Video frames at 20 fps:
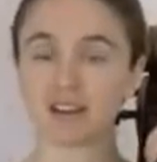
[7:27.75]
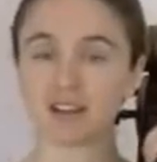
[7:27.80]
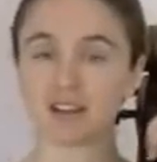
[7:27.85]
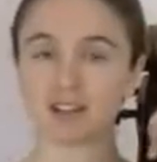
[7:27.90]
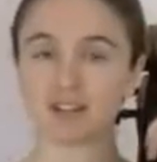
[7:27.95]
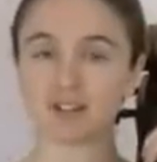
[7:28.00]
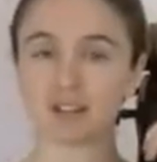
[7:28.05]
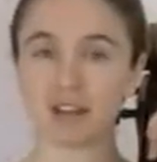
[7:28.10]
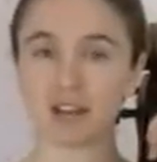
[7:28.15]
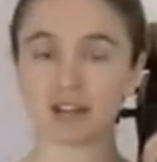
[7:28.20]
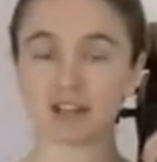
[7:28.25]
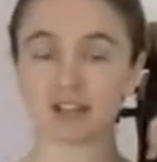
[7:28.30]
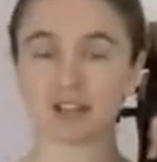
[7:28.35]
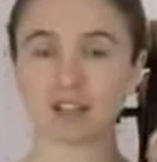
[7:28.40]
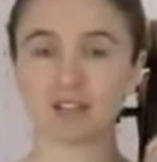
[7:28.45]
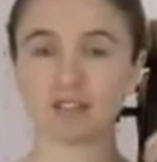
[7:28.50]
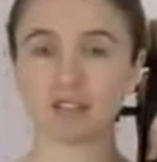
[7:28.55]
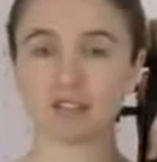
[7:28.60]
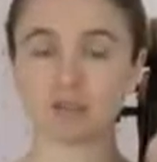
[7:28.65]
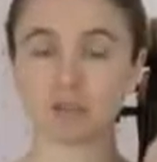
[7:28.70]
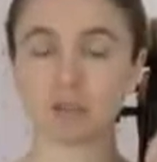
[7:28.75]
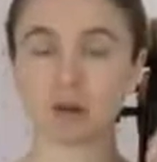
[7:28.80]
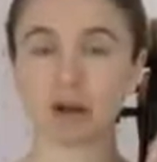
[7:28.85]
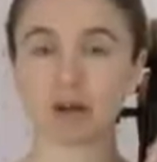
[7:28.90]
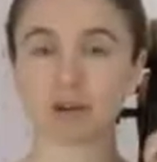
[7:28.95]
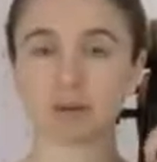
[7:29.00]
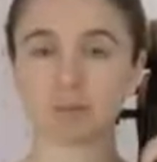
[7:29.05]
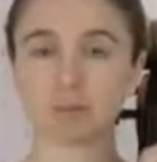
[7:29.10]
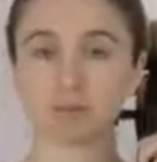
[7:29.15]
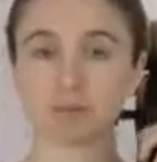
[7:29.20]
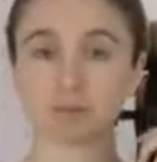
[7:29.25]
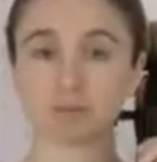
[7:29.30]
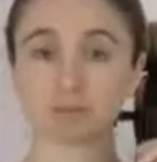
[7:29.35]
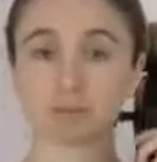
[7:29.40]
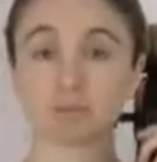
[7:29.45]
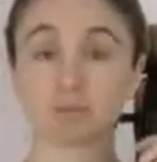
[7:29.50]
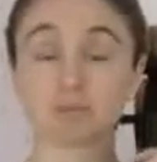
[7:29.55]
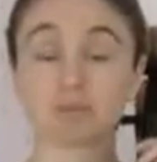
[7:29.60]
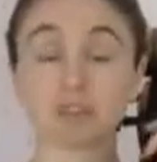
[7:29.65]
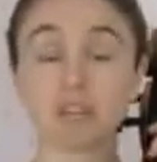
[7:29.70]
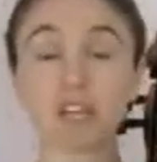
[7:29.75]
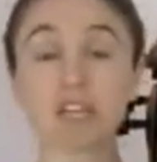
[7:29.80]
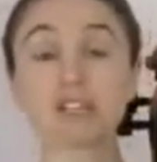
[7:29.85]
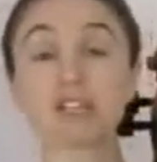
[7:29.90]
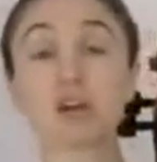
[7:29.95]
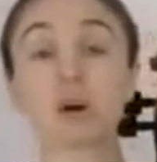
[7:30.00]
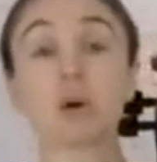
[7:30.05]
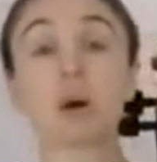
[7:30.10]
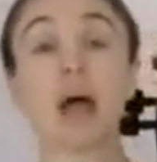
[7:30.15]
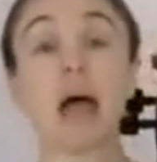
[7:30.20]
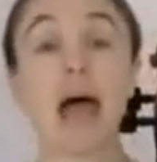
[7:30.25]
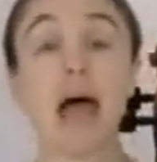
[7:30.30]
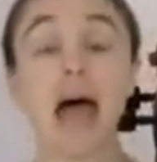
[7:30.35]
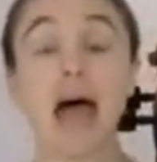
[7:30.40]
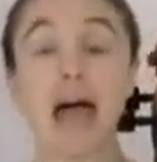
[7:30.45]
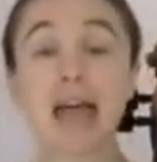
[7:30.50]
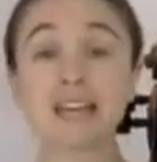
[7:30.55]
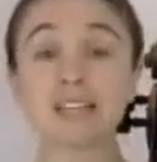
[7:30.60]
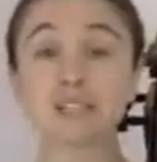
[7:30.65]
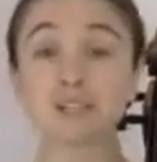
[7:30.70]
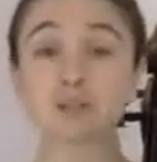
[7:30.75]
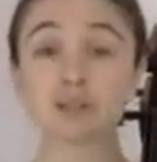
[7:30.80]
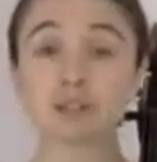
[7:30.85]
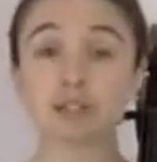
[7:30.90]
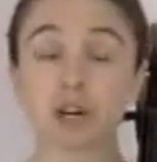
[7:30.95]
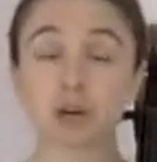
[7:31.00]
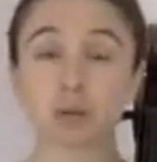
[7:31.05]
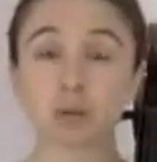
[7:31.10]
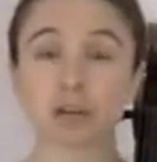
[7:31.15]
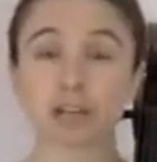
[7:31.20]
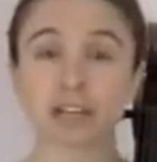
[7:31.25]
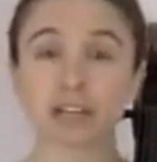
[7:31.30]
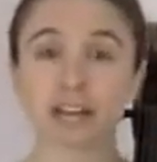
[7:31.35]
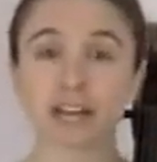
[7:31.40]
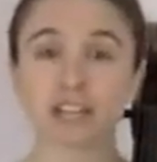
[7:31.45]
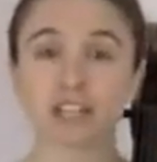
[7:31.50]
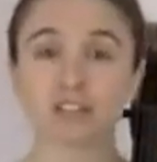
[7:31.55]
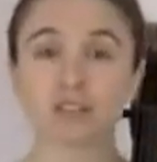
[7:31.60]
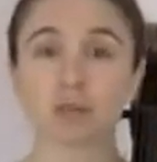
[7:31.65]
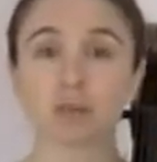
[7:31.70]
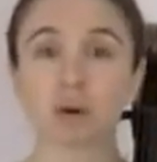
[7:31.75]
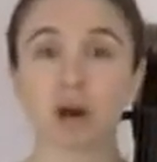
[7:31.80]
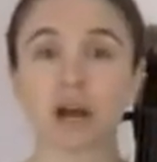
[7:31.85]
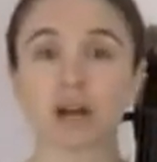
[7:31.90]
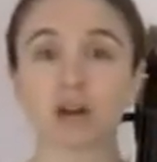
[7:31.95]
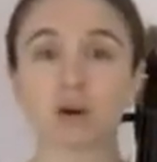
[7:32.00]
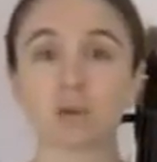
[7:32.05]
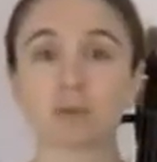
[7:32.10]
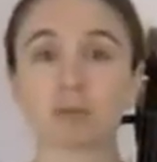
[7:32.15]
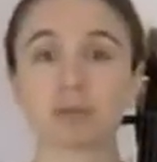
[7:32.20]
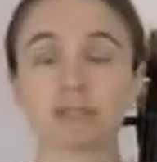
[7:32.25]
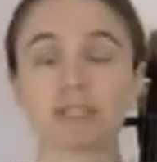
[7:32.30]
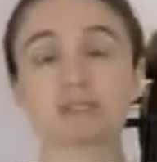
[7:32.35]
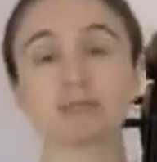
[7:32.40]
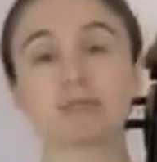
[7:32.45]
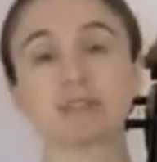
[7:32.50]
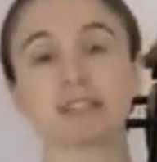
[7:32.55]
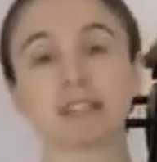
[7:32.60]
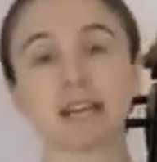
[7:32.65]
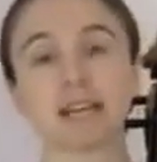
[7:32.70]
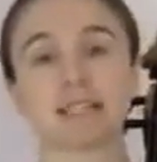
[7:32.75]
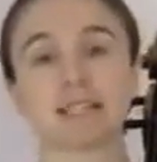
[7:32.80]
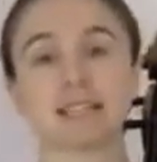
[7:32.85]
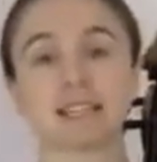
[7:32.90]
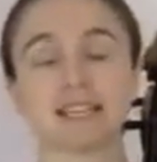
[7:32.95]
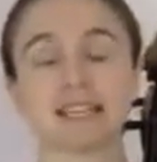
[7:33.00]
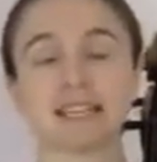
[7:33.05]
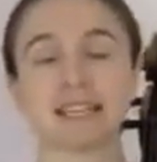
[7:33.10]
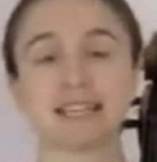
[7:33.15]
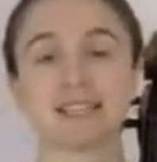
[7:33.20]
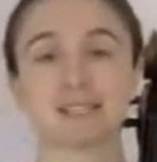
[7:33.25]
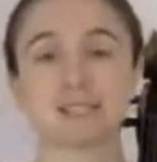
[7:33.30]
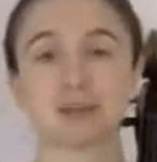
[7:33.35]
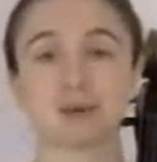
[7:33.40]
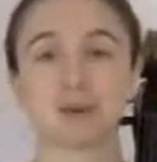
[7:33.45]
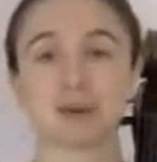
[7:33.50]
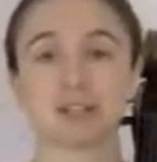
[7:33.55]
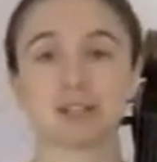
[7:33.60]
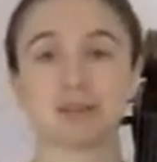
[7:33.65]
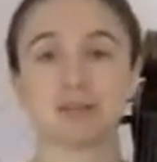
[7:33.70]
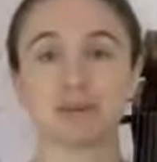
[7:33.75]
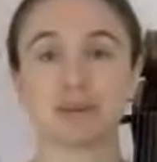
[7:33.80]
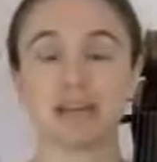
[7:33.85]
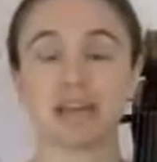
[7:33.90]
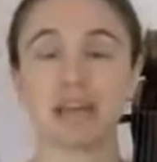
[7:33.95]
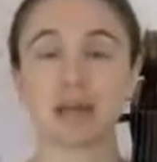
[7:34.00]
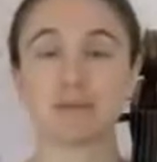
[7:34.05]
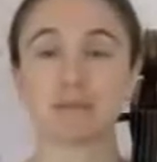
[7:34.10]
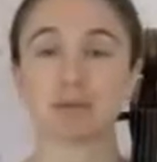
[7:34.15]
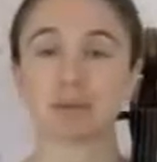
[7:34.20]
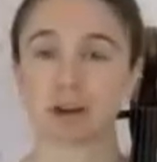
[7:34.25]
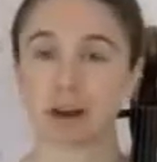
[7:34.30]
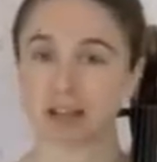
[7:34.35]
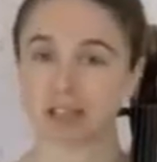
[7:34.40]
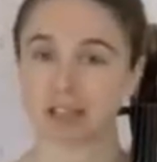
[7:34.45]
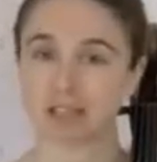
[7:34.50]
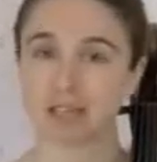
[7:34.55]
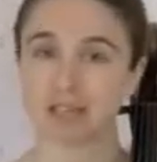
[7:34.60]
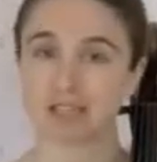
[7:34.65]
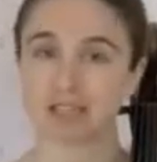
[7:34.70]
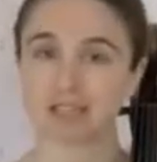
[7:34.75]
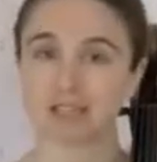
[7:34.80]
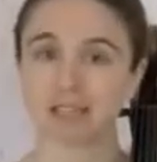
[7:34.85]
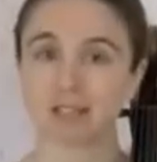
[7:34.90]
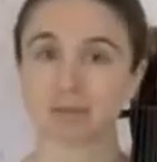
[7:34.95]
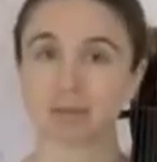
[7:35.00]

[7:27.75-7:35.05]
and you've got a lovely vibrato. So, as you start working on your vibrato, please realize that it is going to be a process.